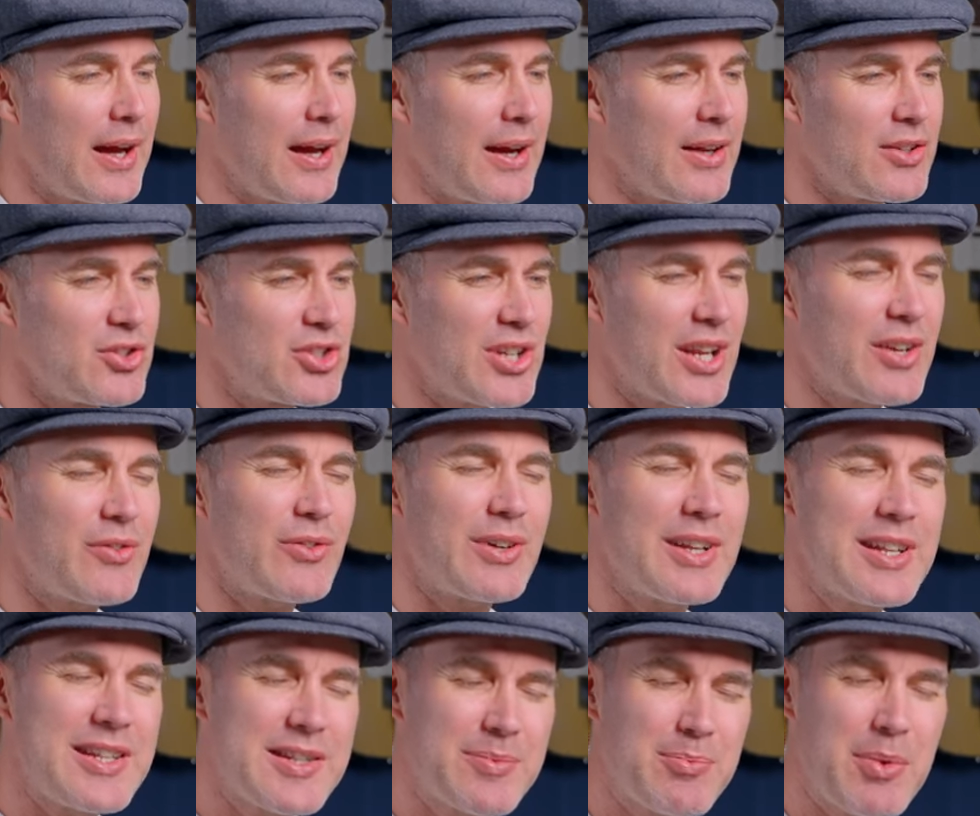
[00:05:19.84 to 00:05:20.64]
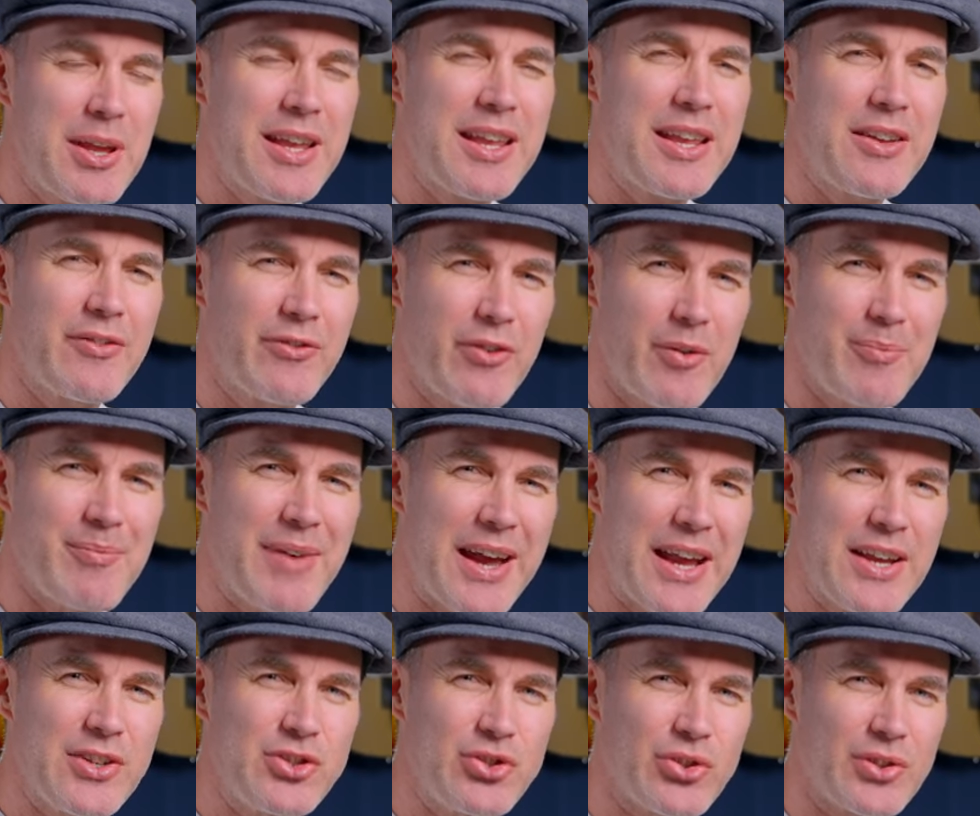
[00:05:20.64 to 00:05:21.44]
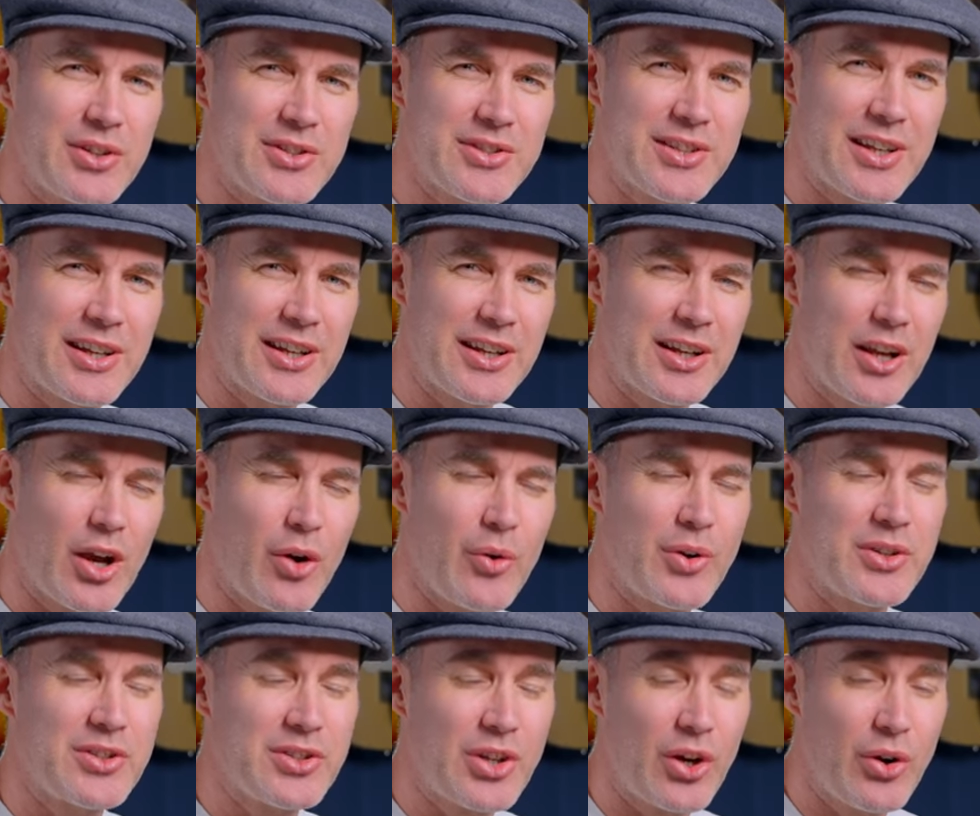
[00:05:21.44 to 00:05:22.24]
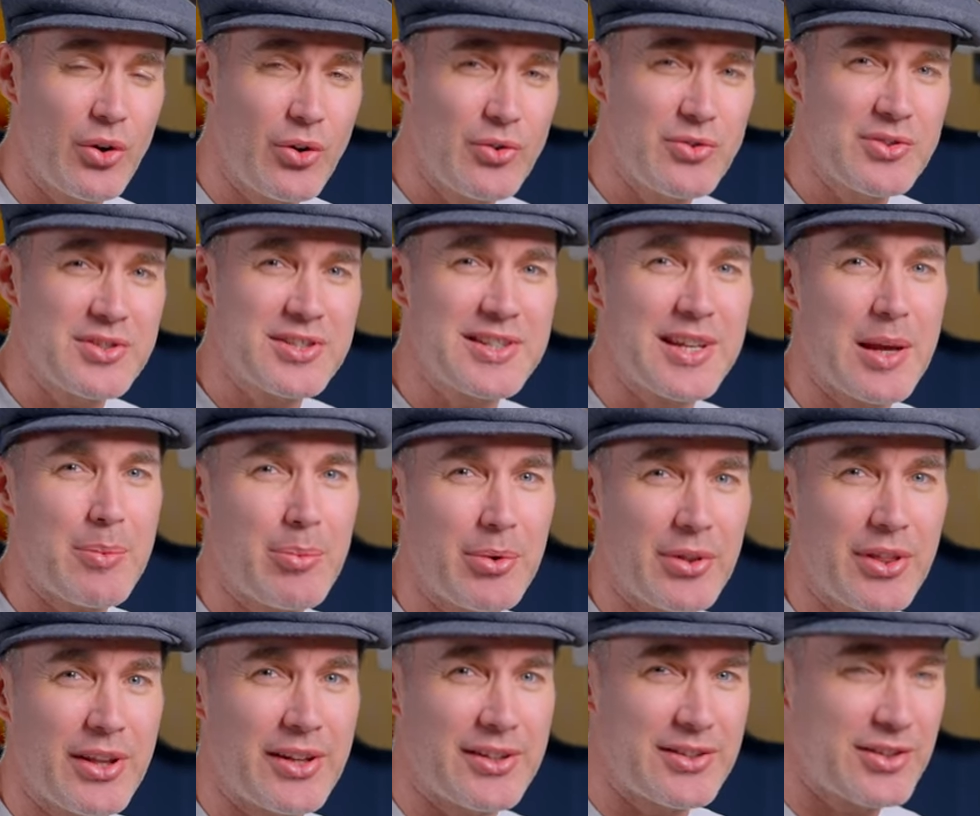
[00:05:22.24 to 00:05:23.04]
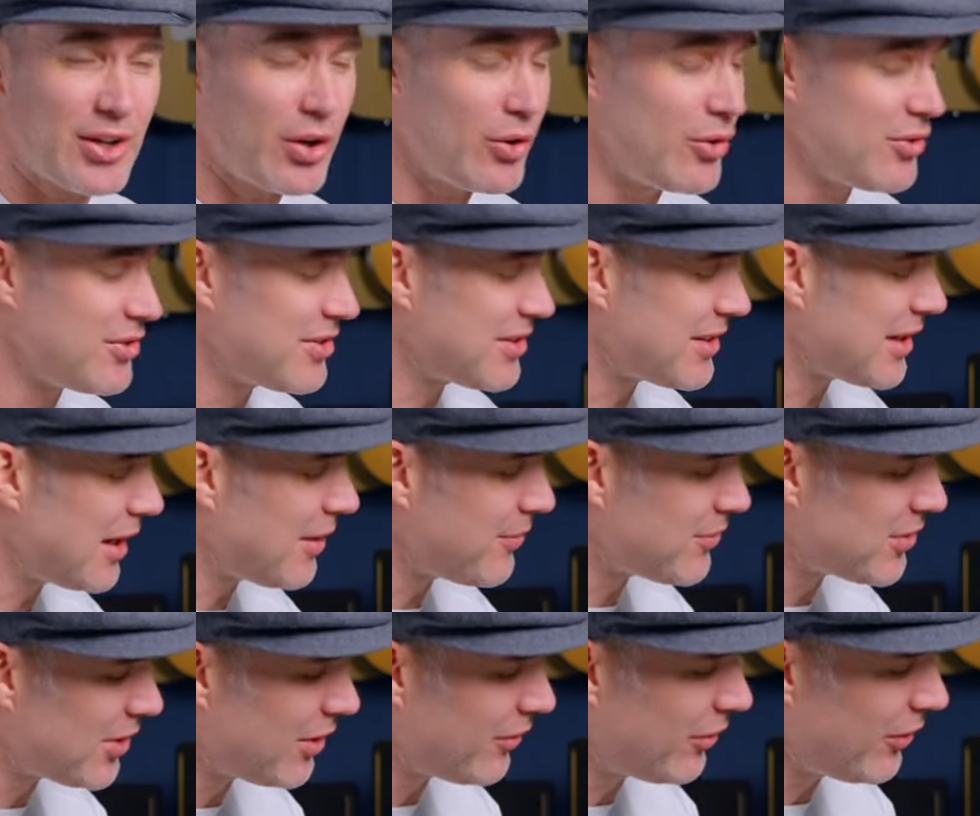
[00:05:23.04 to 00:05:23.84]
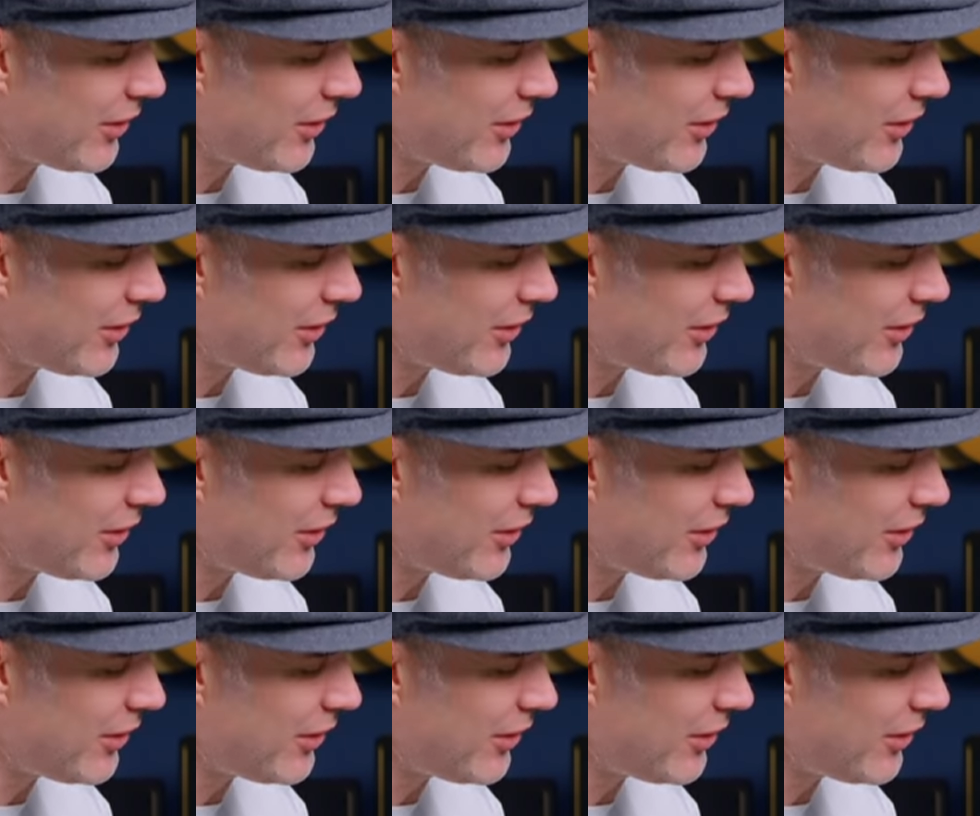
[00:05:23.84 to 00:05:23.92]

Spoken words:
Generally speaking, for major, it's going to go a tone step and the tone step. So from